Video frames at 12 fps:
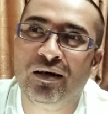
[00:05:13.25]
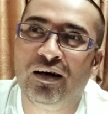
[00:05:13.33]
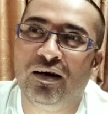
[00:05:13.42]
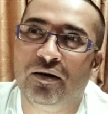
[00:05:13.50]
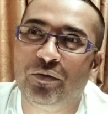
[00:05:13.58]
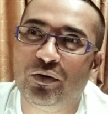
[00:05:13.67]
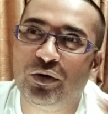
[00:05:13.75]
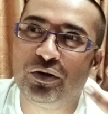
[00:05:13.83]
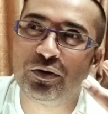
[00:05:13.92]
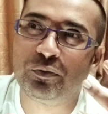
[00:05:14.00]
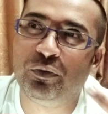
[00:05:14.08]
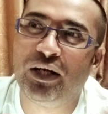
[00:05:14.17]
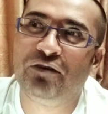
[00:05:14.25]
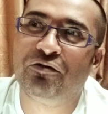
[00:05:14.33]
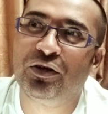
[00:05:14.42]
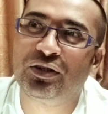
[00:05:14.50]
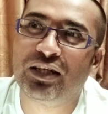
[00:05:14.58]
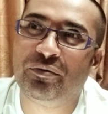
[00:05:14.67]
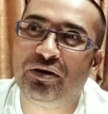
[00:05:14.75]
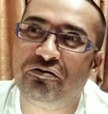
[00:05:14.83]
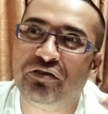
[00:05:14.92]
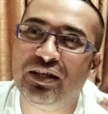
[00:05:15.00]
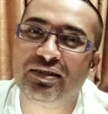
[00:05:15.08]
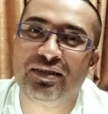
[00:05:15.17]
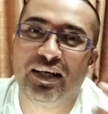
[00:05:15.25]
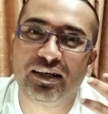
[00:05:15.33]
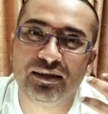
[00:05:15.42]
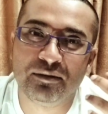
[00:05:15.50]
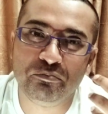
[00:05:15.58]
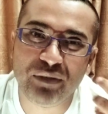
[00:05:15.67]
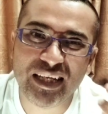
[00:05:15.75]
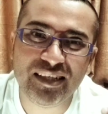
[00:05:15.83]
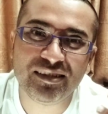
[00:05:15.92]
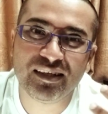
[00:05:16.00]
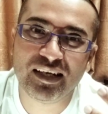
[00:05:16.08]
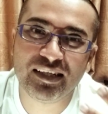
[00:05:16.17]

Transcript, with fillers: uh, i mean when you spray it first time it feels like the mint